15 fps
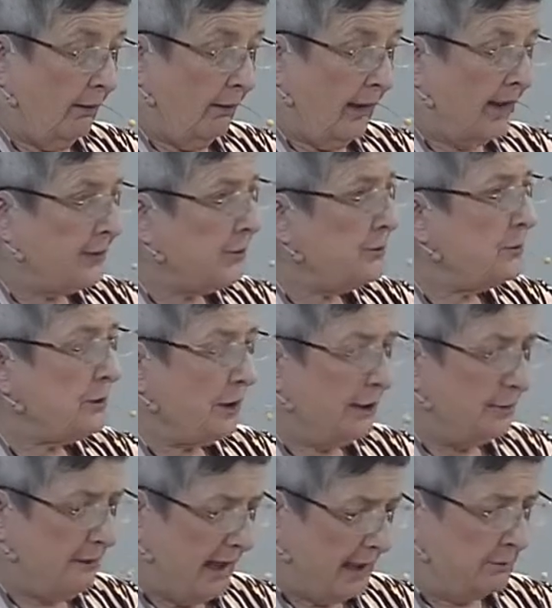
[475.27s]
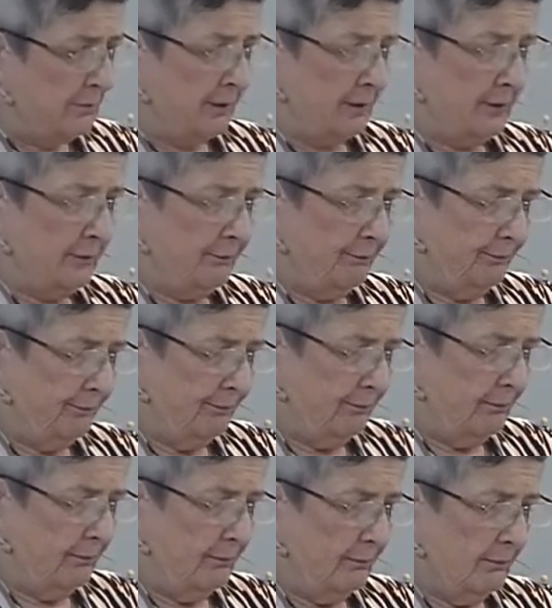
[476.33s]
A new commandment,
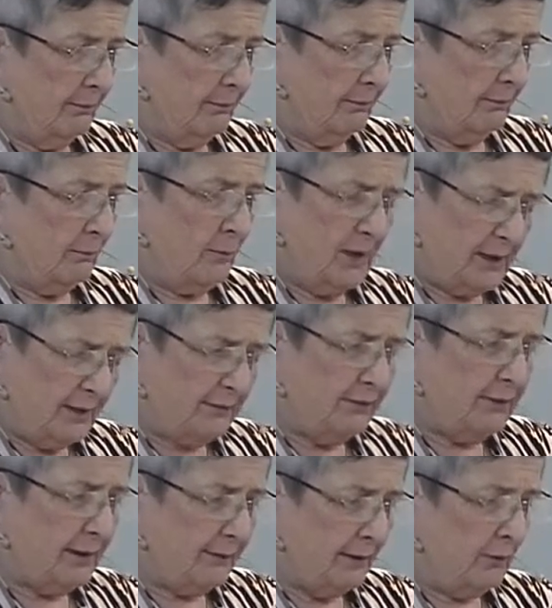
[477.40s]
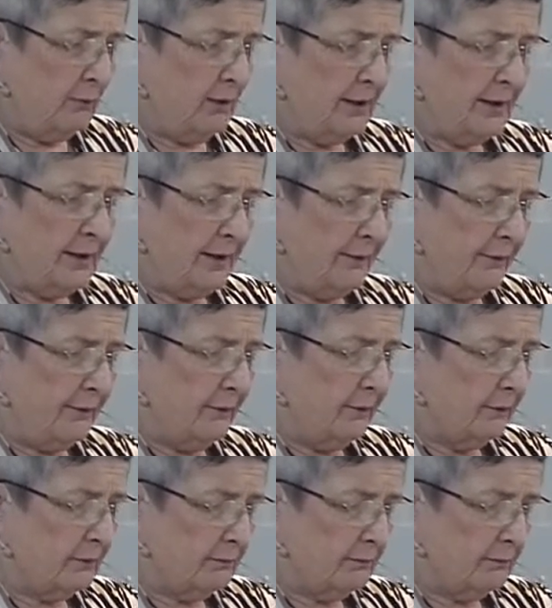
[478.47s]
one of loving one another,